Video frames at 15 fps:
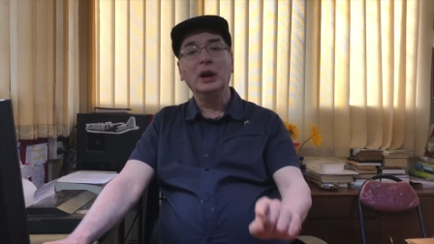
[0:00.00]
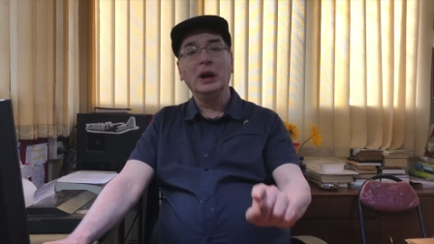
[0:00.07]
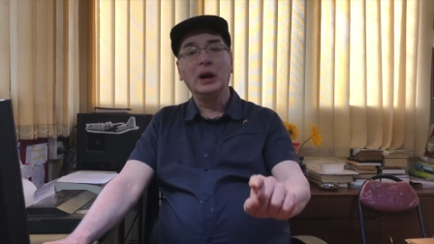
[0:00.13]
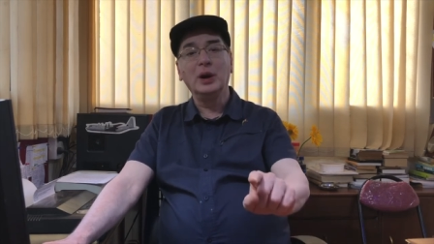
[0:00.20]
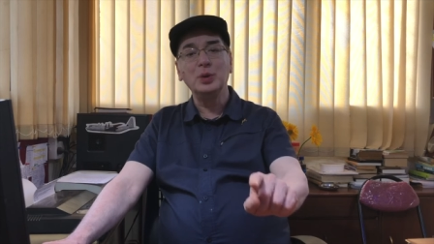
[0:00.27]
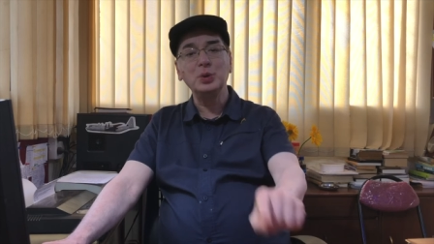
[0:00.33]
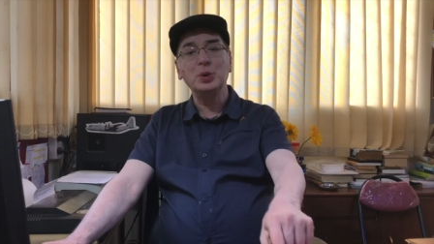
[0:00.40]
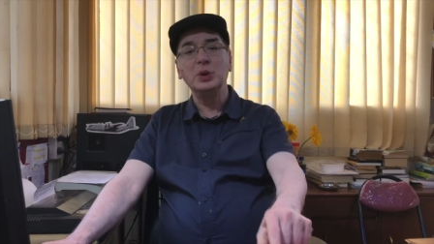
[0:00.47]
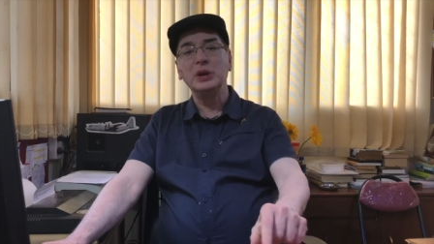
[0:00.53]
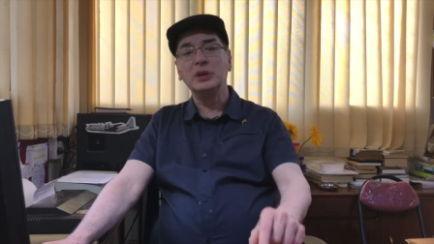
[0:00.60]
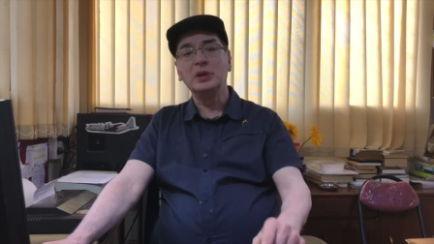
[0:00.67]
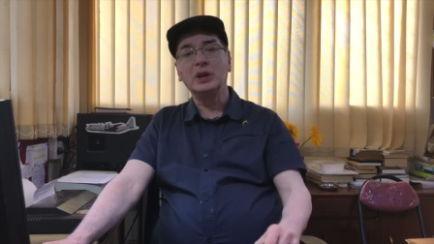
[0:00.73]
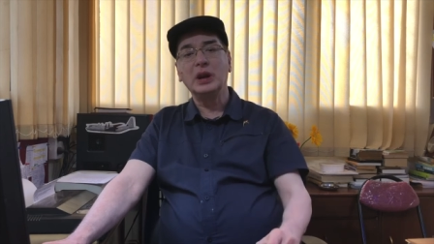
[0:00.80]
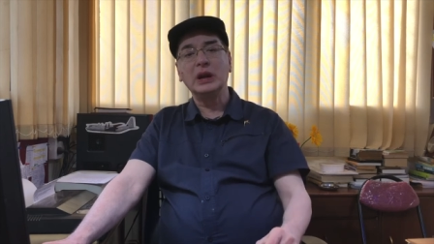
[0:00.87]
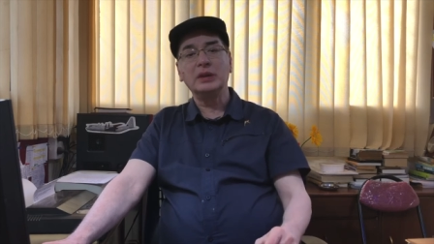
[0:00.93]
how to
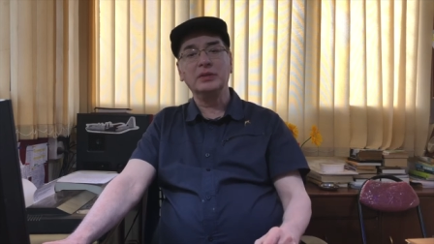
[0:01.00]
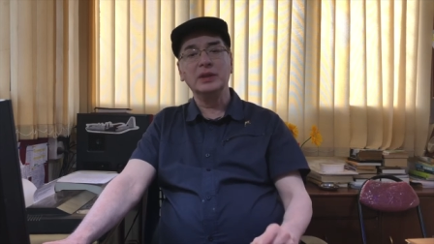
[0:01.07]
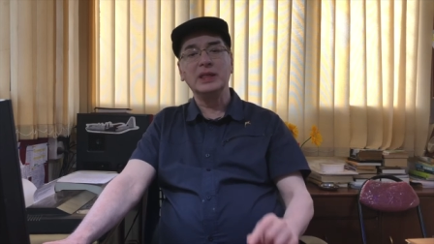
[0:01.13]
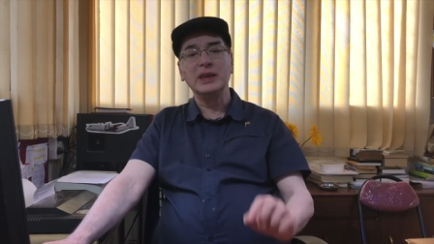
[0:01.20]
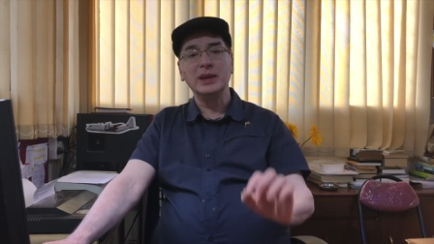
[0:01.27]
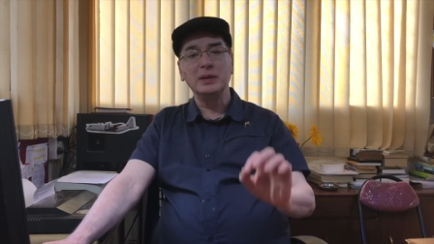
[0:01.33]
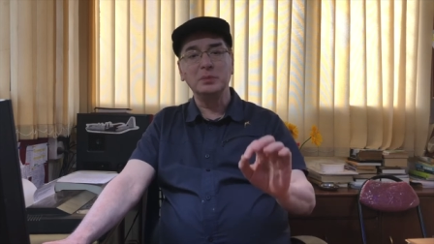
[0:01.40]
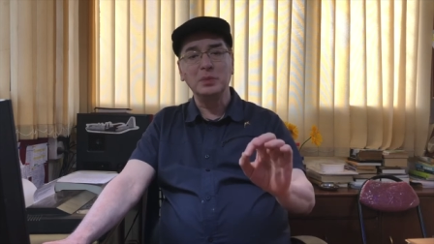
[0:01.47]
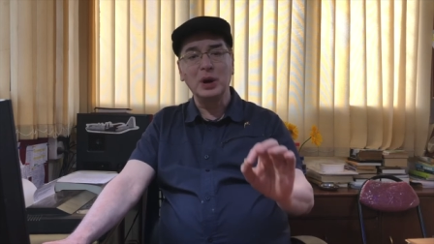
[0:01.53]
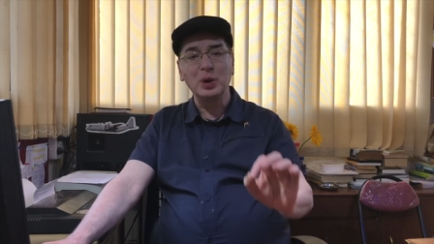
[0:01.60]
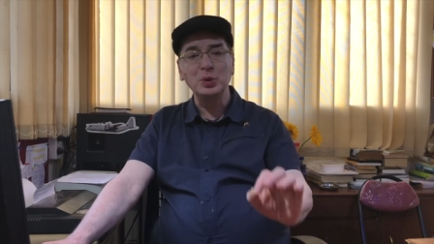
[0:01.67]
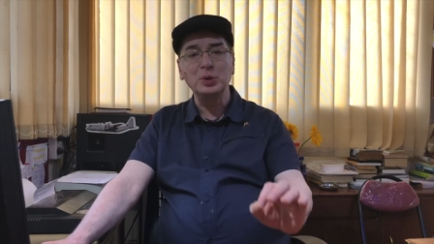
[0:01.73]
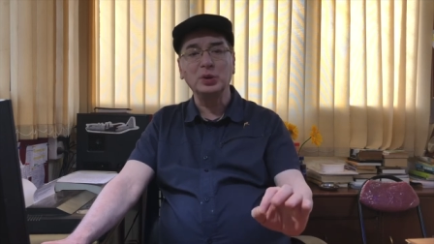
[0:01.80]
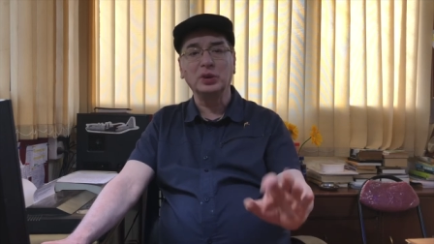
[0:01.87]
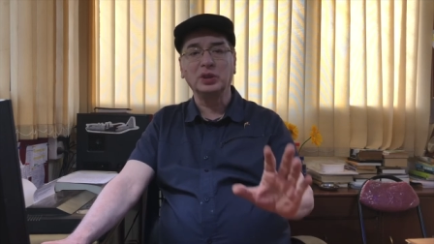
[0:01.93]
interact with him, how
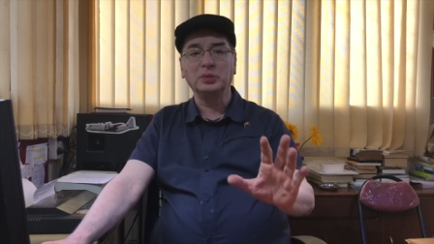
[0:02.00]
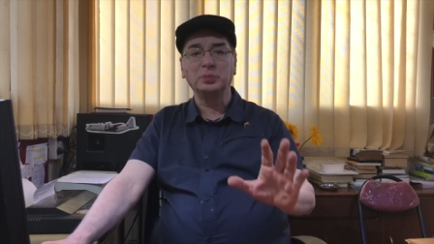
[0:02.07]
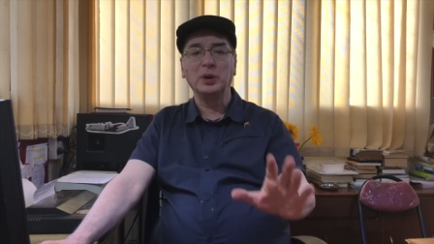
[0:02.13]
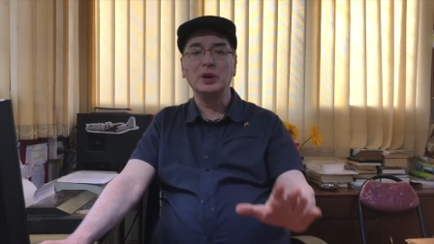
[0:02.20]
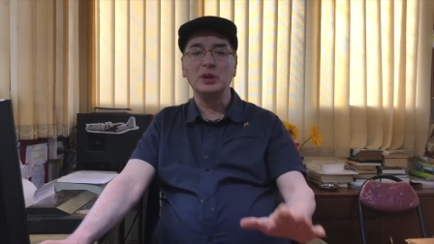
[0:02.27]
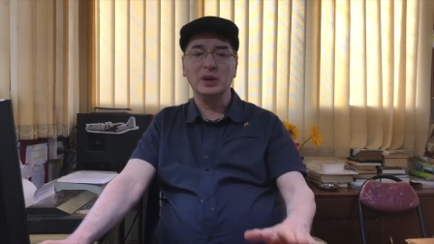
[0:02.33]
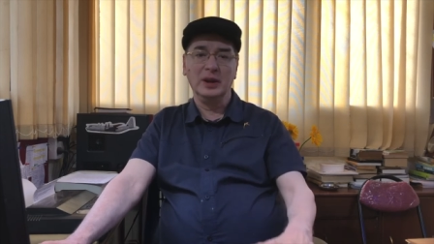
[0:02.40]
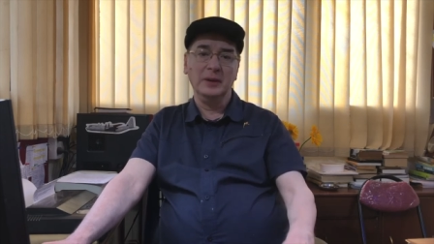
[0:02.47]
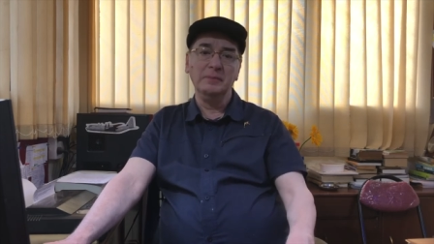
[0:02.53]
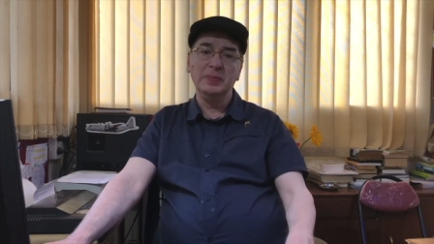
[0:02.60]
to respond